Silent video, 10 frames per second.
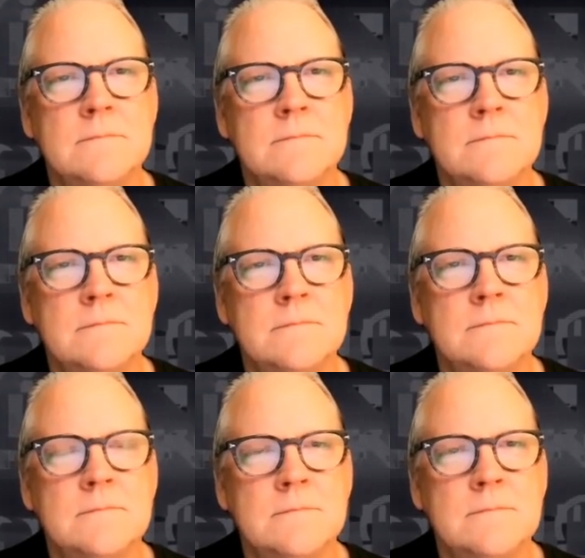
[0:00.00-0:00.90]

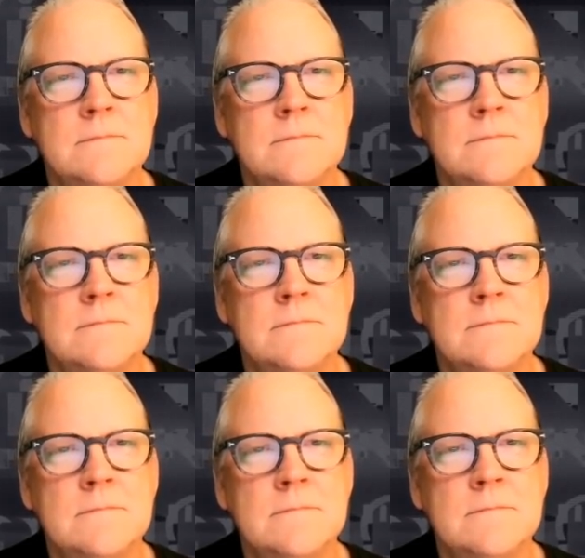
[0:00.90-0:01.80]

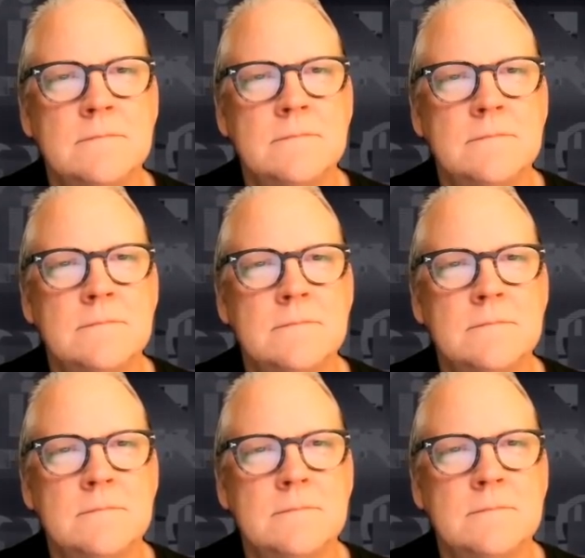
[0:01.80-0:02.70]

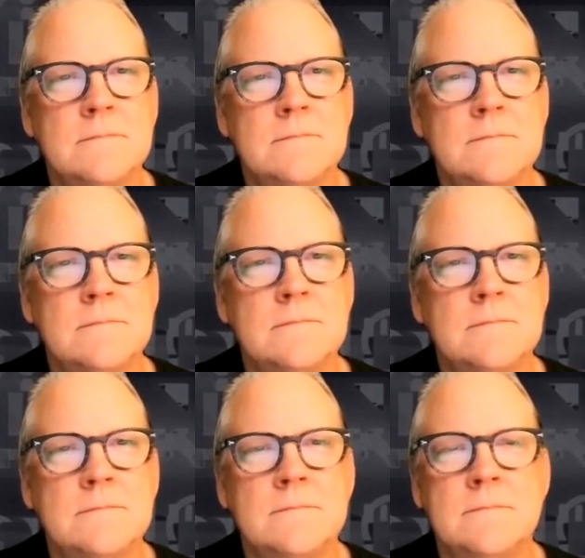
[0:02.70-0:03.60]

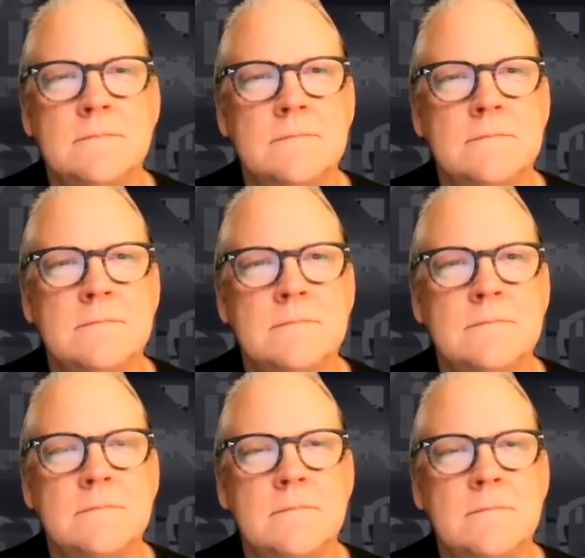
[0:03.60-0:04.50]

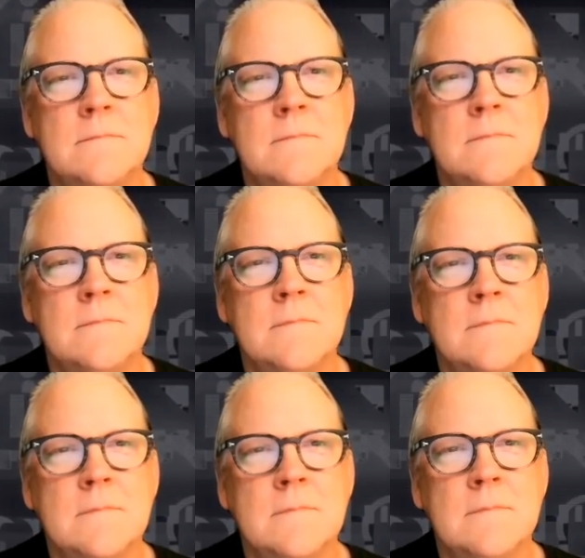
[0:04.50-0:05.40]
(silent)